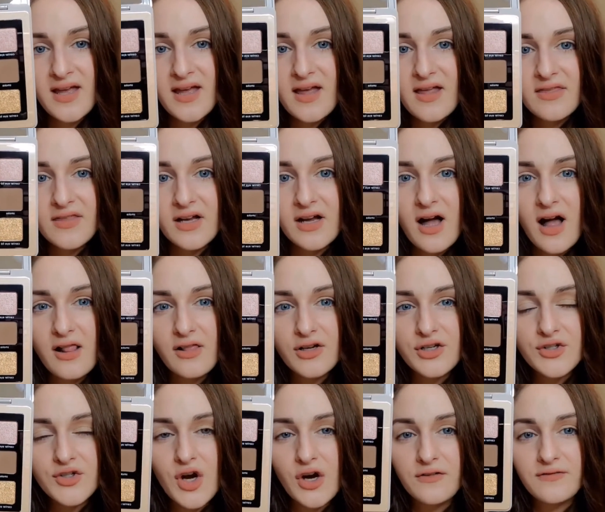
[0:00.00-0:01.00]
The
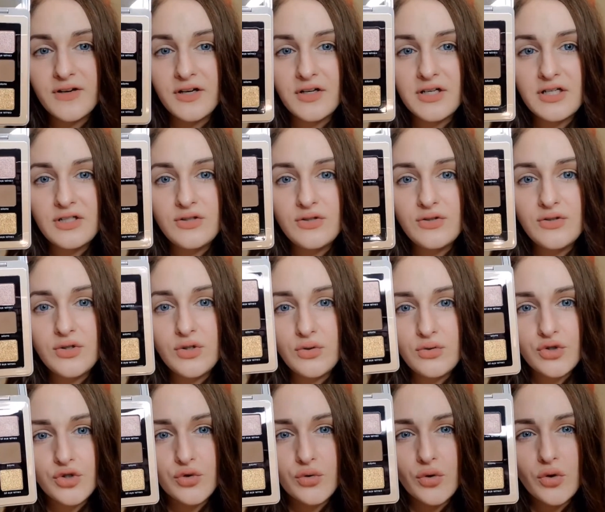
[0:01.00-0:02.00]
colors are very
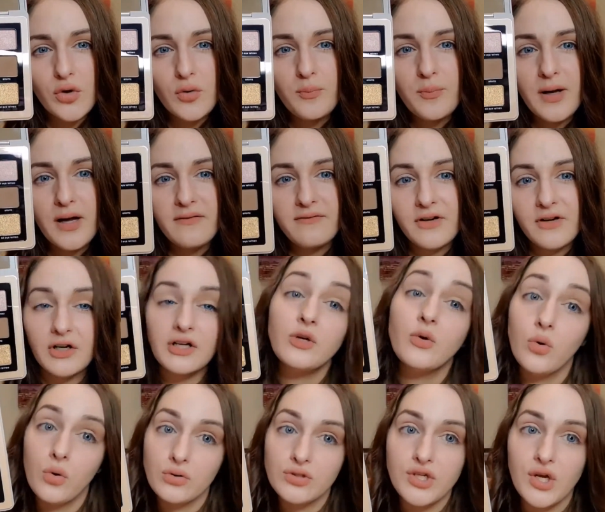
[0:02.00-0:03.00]
neutral but very
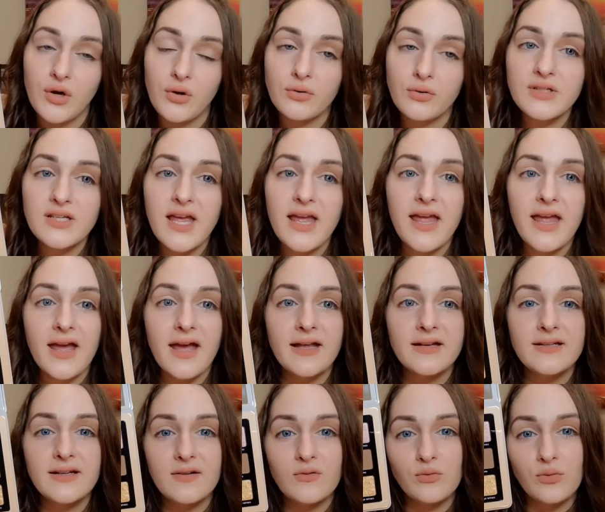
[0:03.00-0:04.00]
cool toned
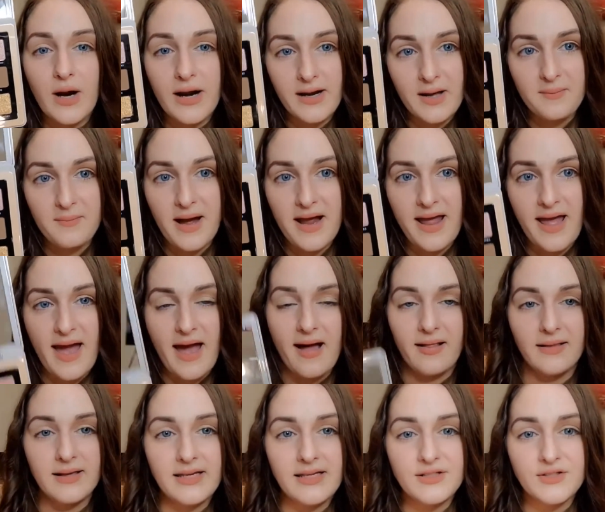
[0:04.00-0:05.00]
and right up my
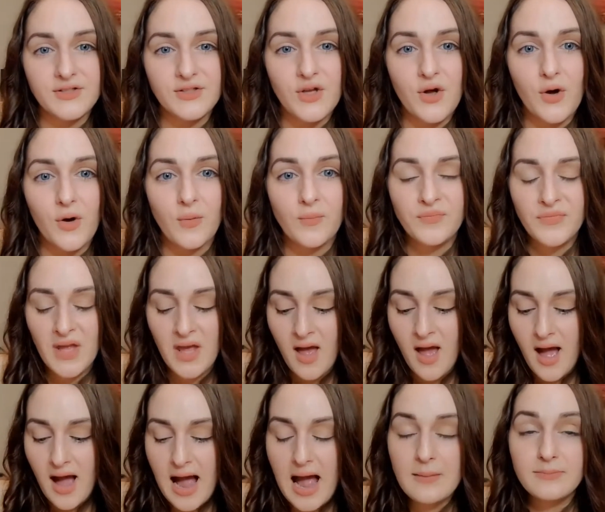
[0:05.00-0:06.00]
alley. So
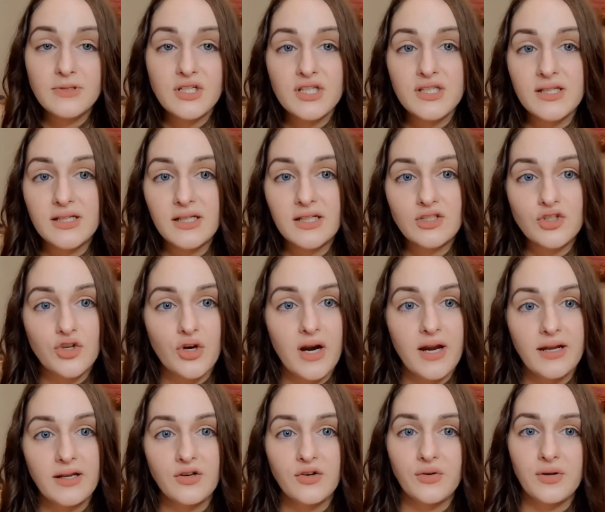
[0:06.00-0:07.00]
I'm just gonna
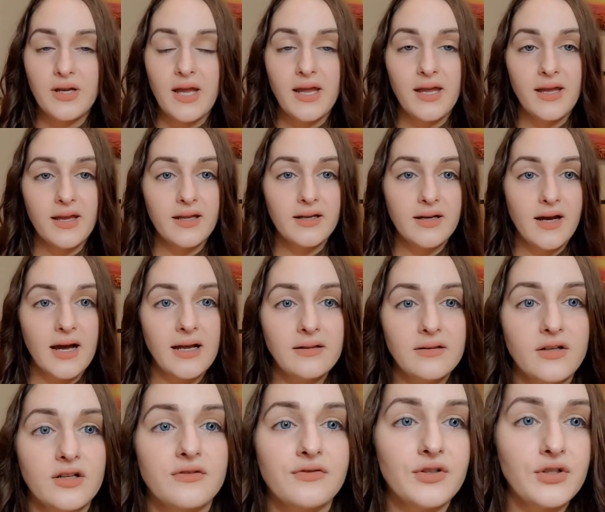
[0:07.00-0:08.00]
try and create an eye
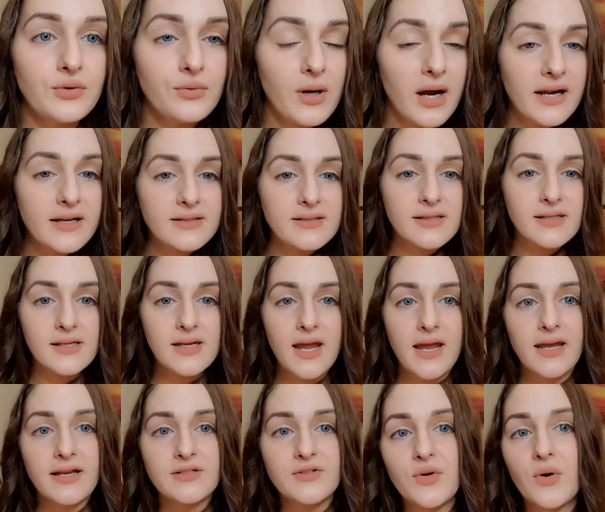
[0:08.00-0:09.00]
look for you guys
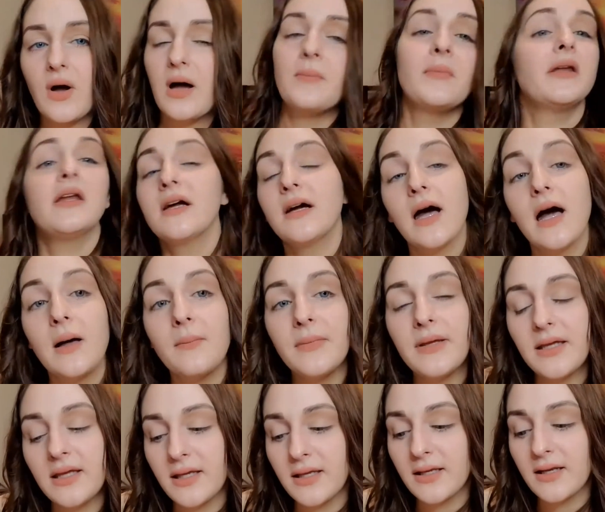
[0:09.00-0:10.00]
today. So I'm gonna come
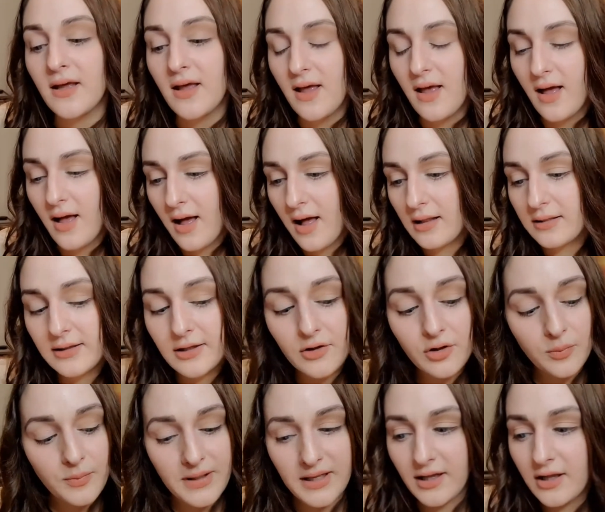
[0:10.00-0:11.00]
in a
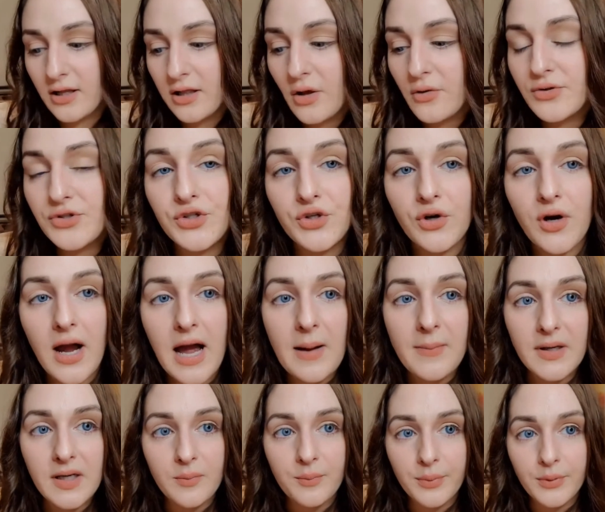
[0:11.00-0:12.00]
little bit closer. I'm
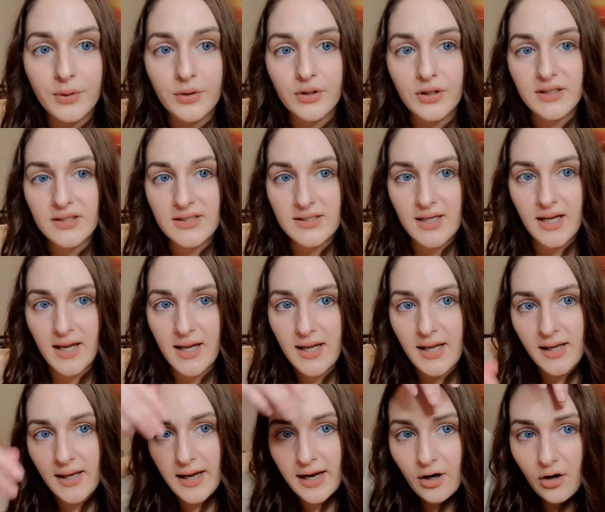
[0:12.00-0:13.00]
gonna put
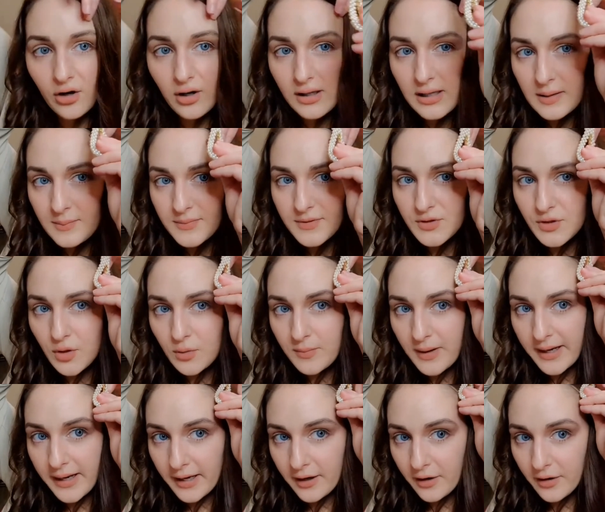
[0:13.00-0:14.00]
a hair clip so
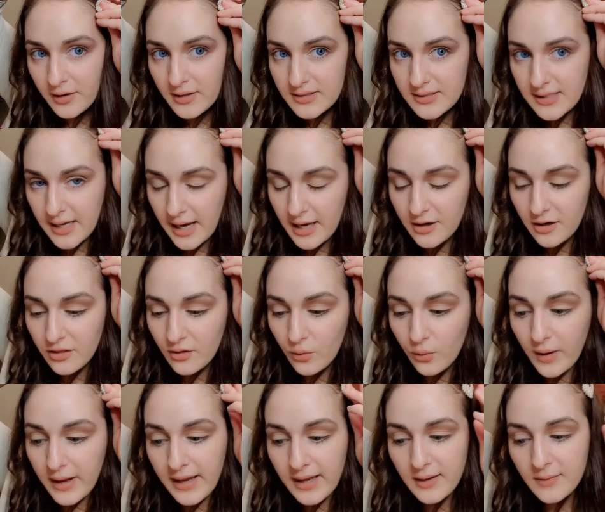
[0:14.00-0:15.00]
my hair is out of the
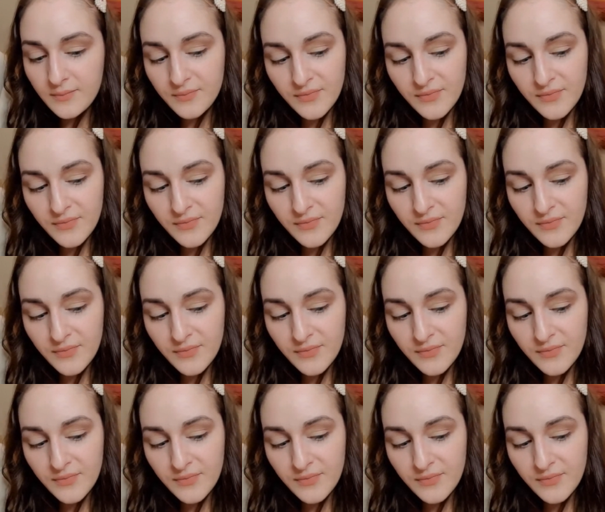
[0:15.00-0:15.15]
way.